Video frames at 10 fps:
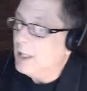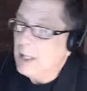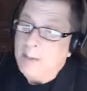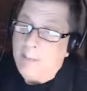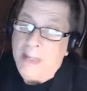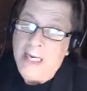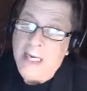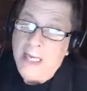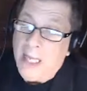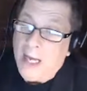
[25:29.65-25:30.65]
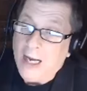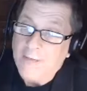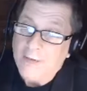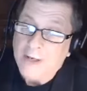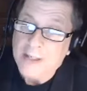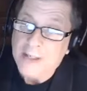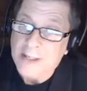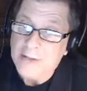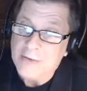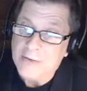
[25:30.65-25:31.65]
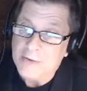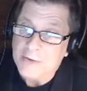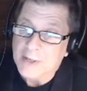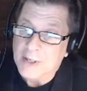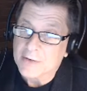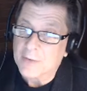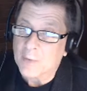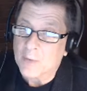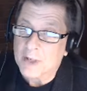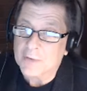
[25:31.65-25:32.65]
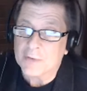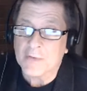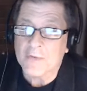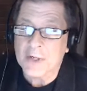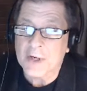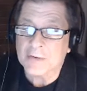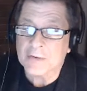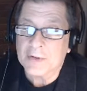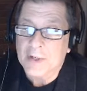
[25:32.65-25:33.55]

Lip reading: And me, I find it easier to kind of sit and watch through the videos